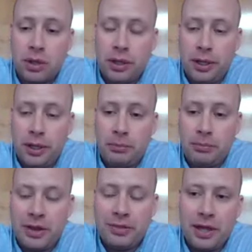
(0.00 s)
um,
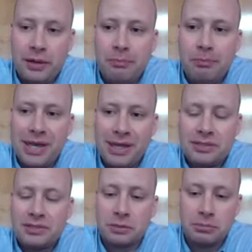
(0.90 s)
that that
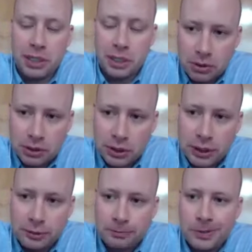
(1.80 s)
made somebody a
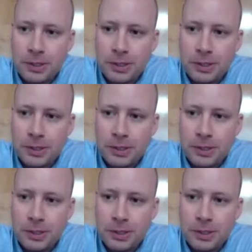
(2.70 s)
millionaire.